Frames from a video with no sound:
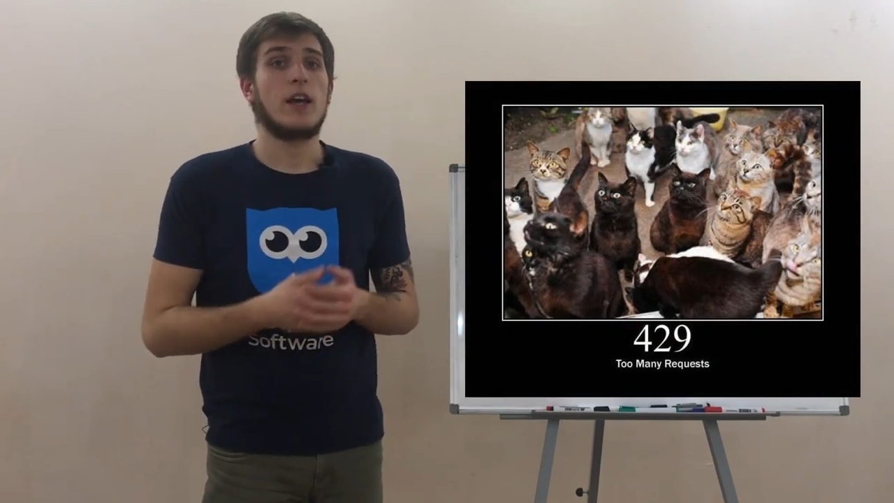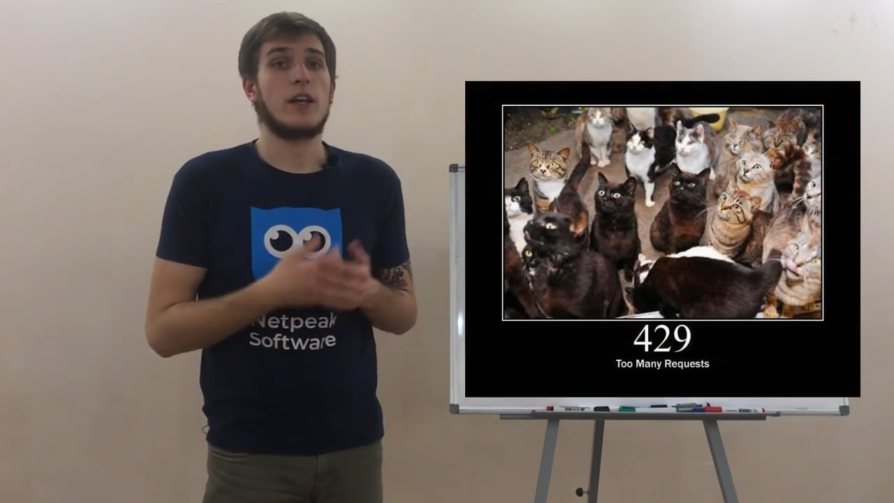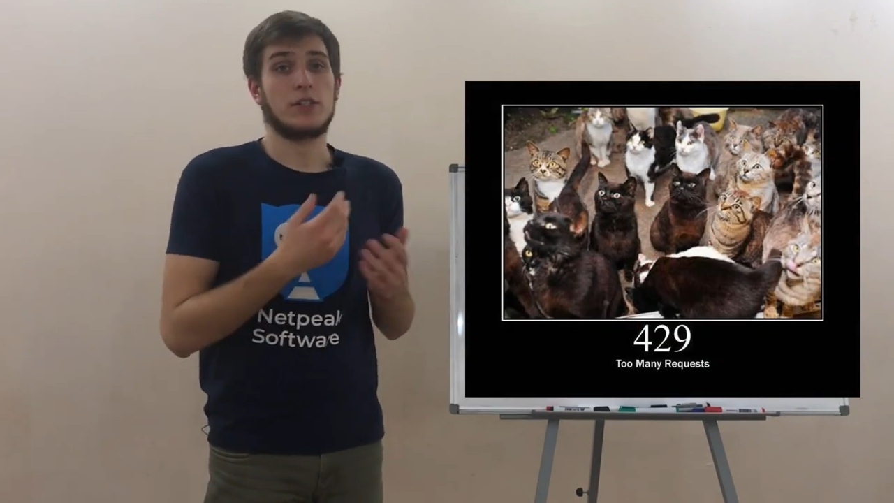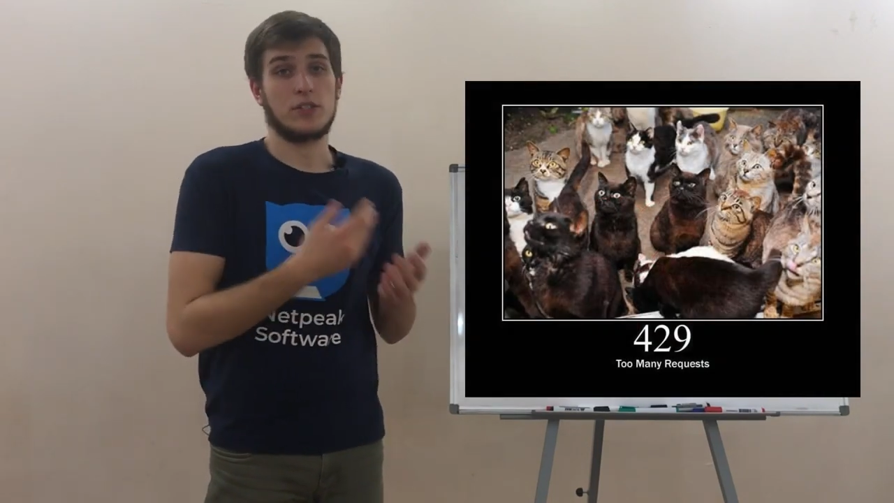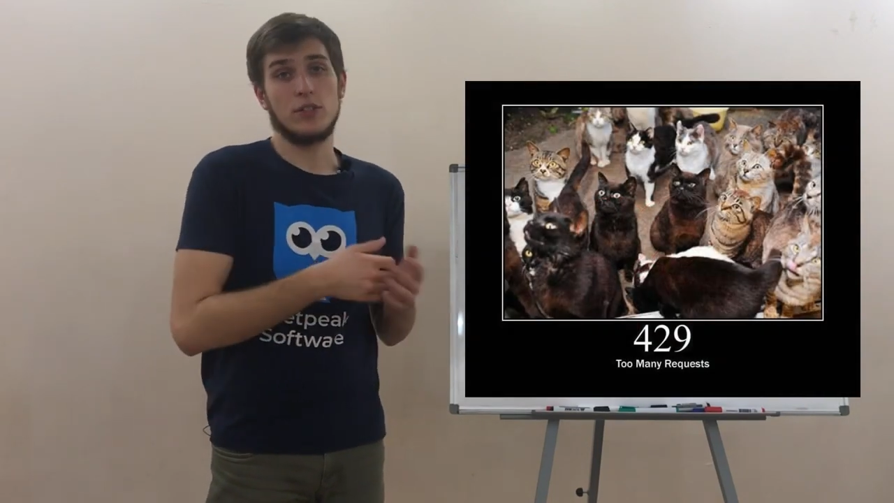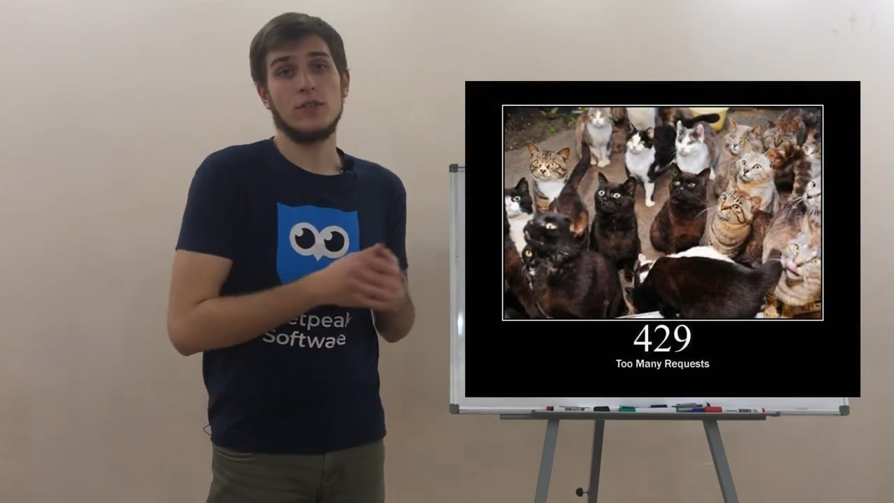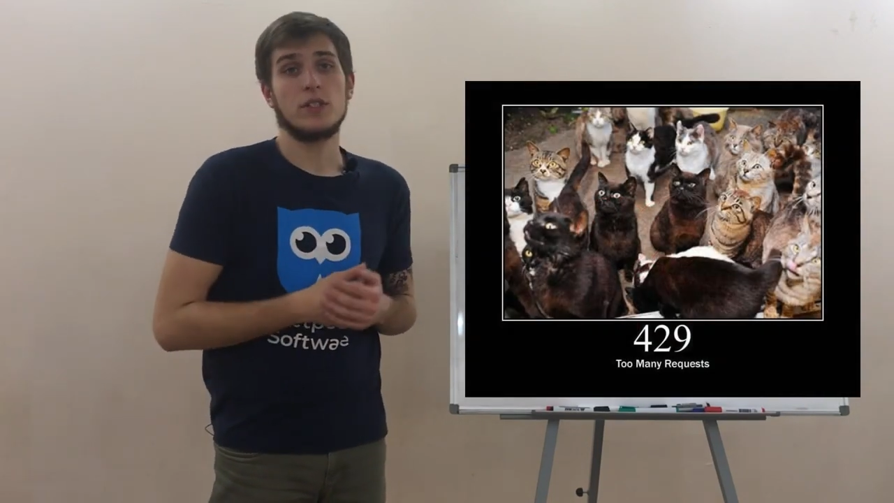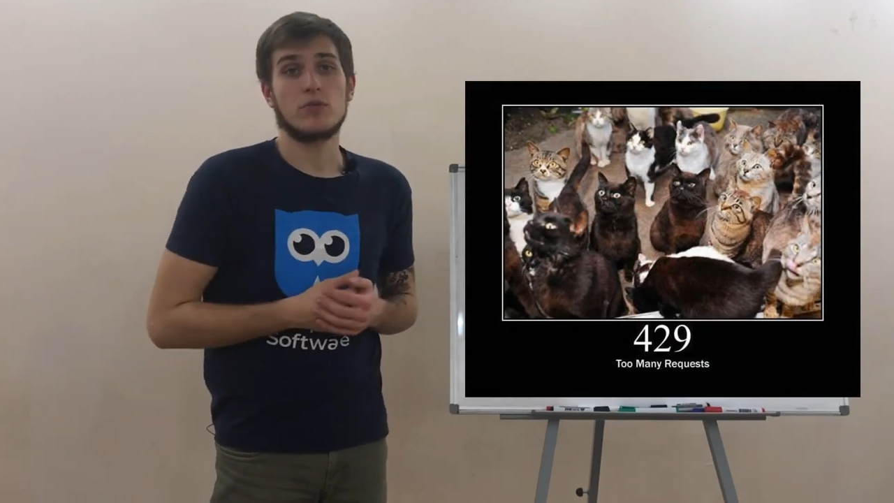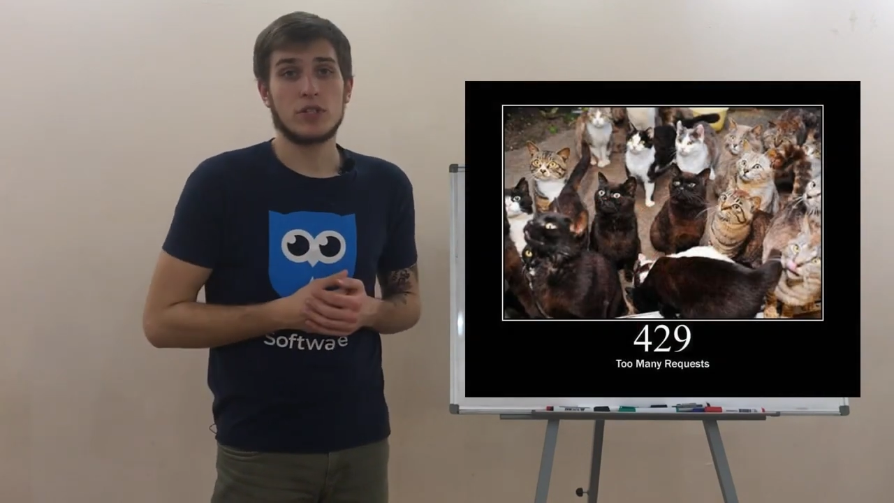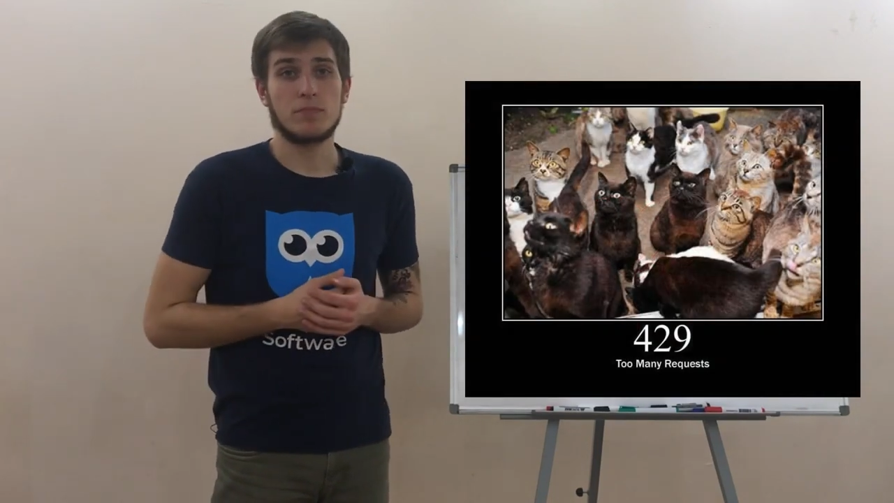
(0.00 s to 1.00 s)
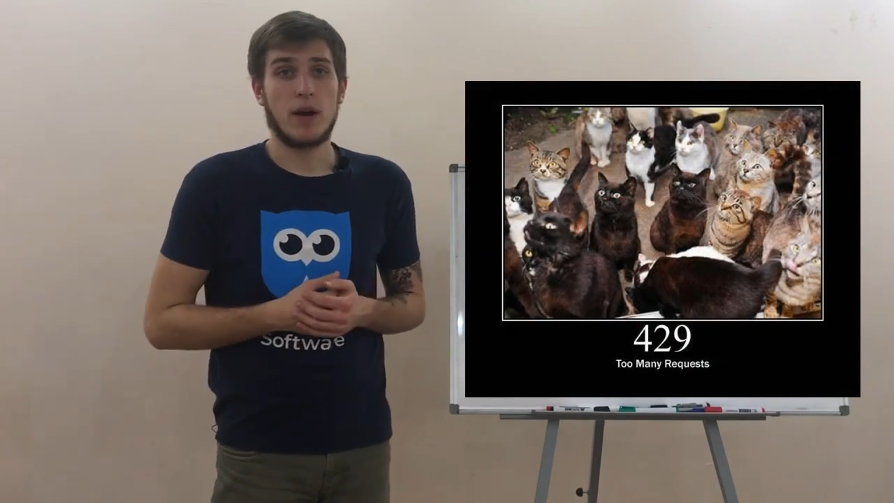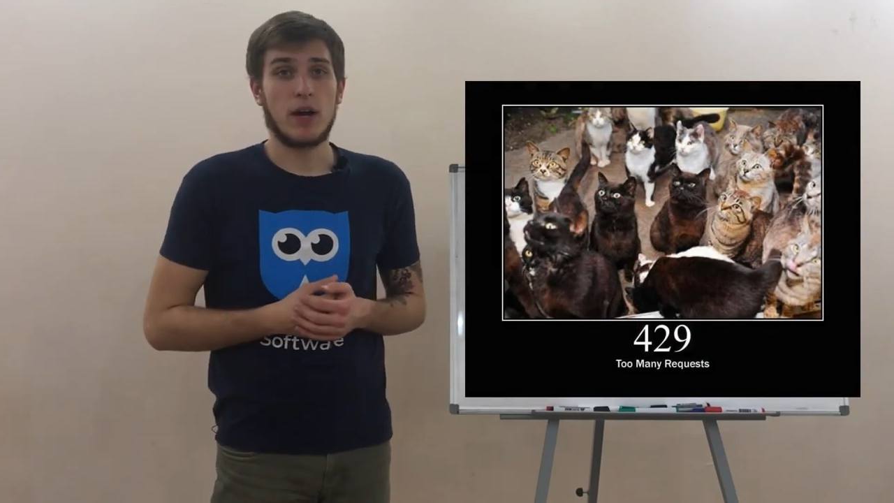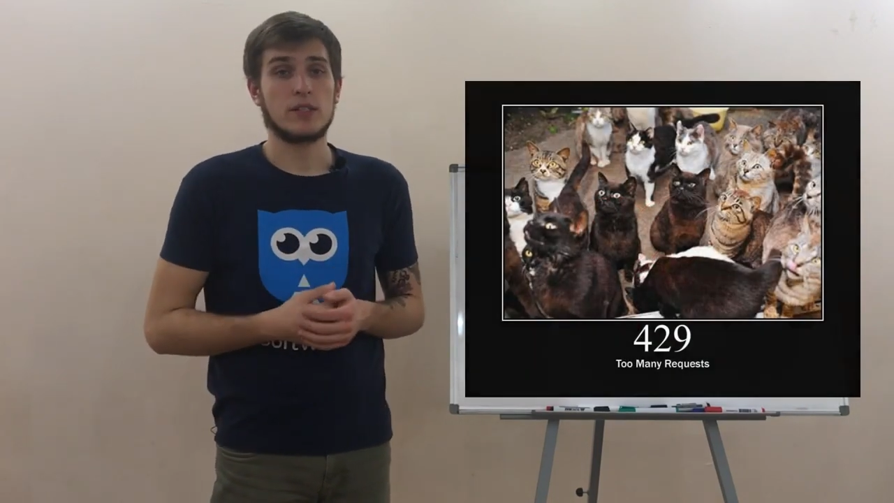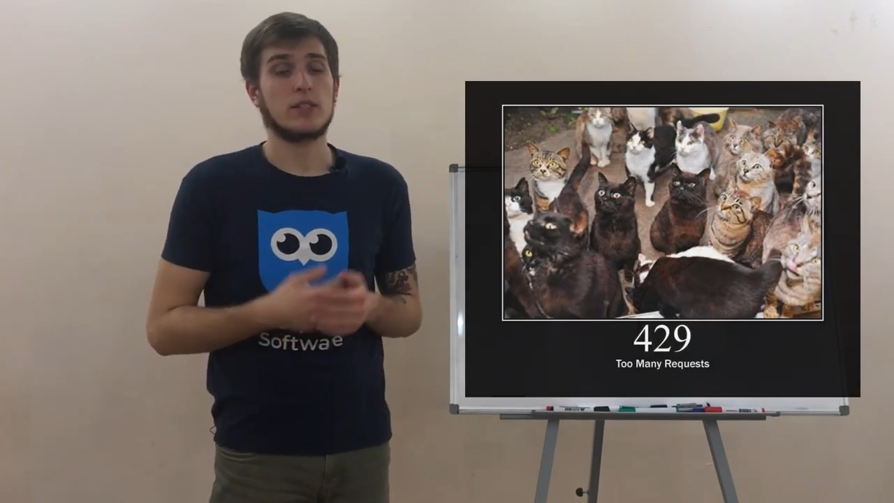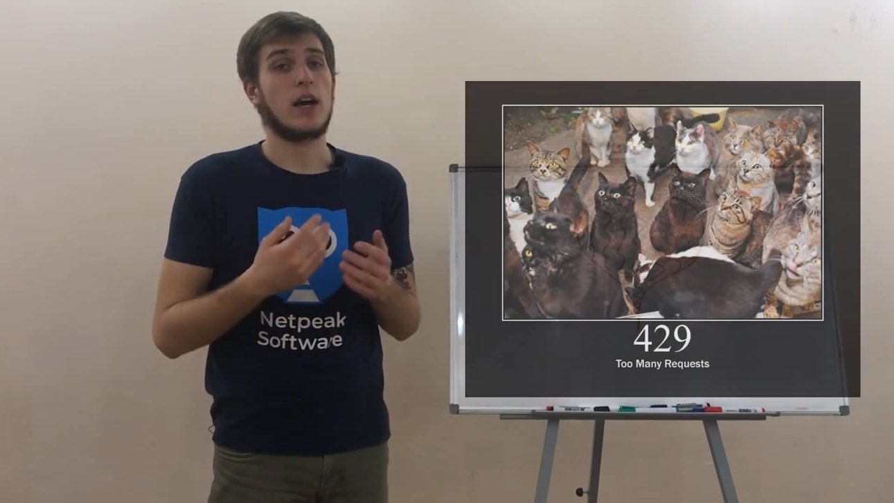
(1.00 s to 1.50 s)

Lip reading: in a service response